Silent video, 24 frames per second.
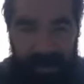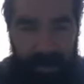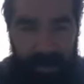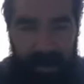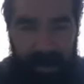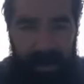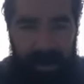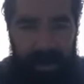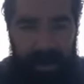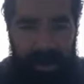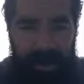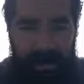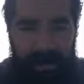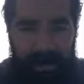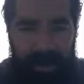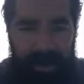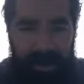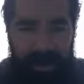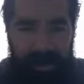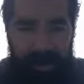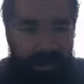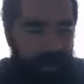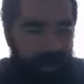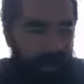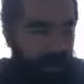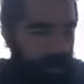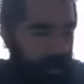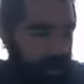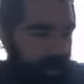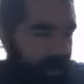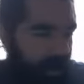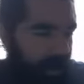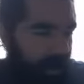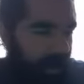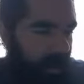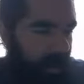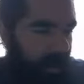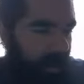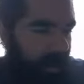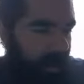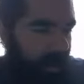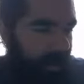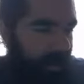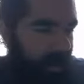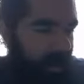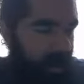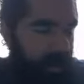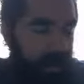people are fucking fluid.
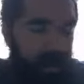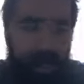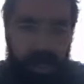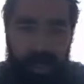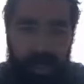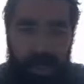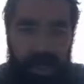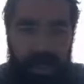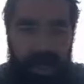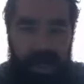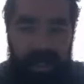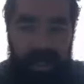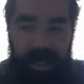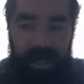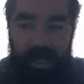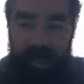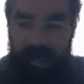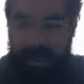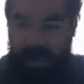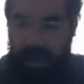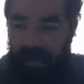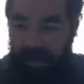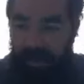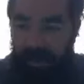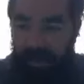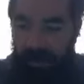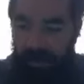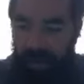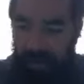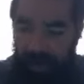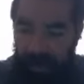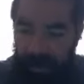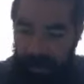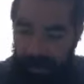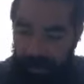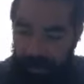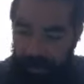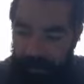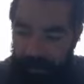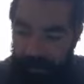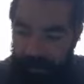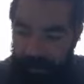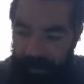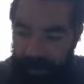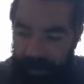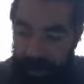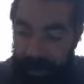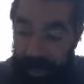Sexual identities are fluid.
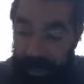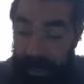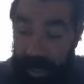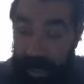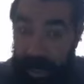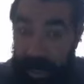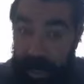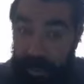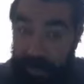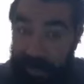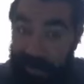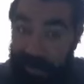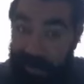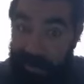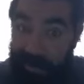How do you